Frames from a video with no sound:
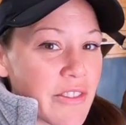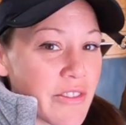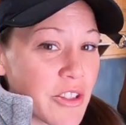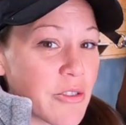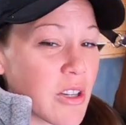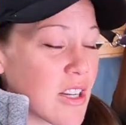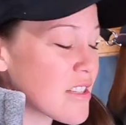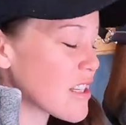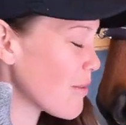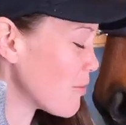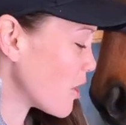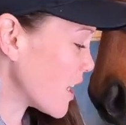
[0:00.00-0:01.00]
If you are
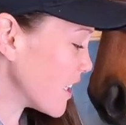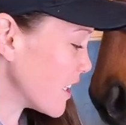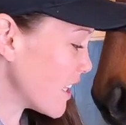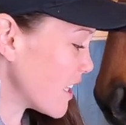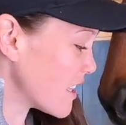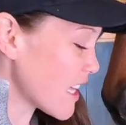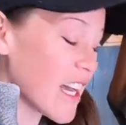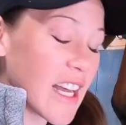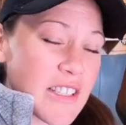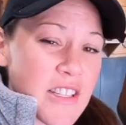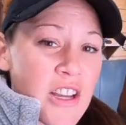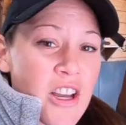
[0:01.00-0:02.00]
someone
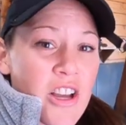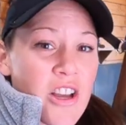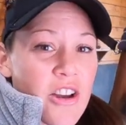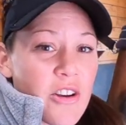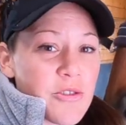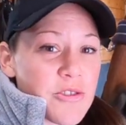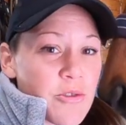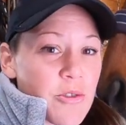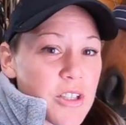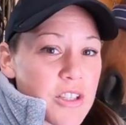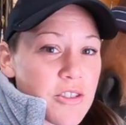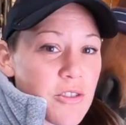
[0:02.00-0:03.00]
that owns a
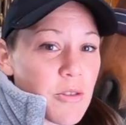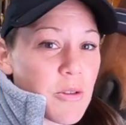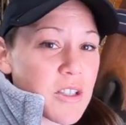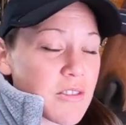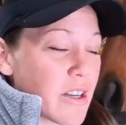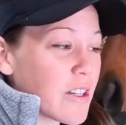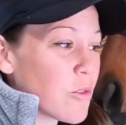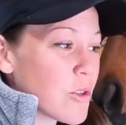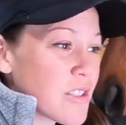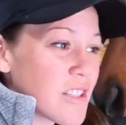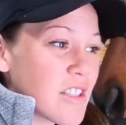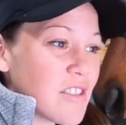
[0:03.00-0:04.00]
horse or works around
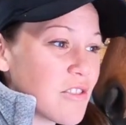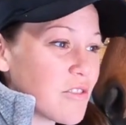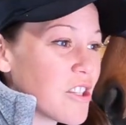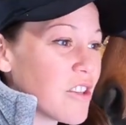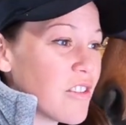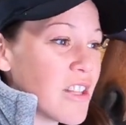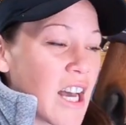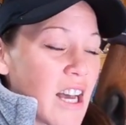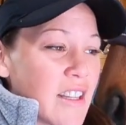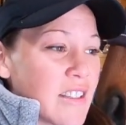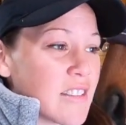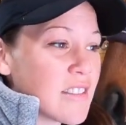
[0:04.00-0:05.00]
horses, you know
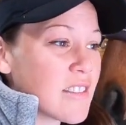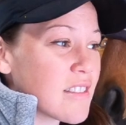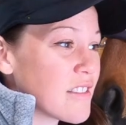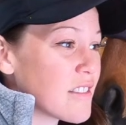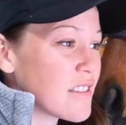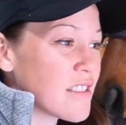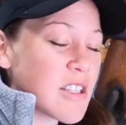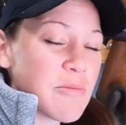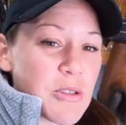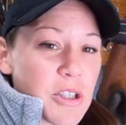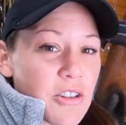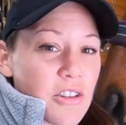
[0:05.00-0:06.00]
that is
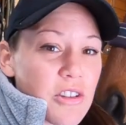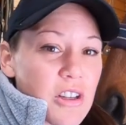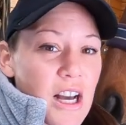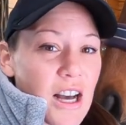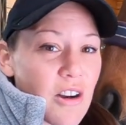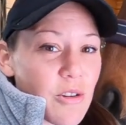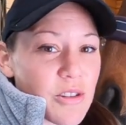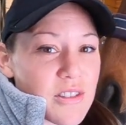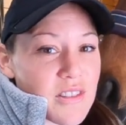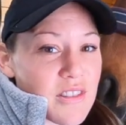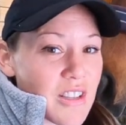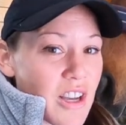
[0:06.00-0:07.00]
typical how
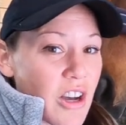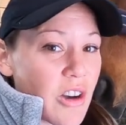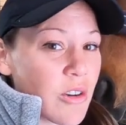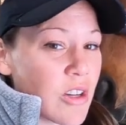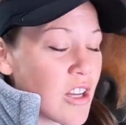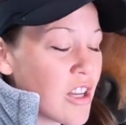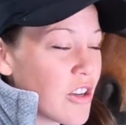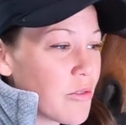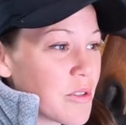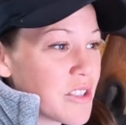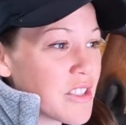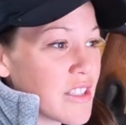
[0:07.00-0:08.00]
horses go,
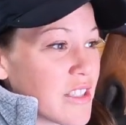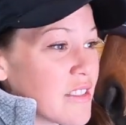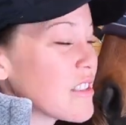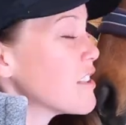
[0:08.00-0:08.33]
which is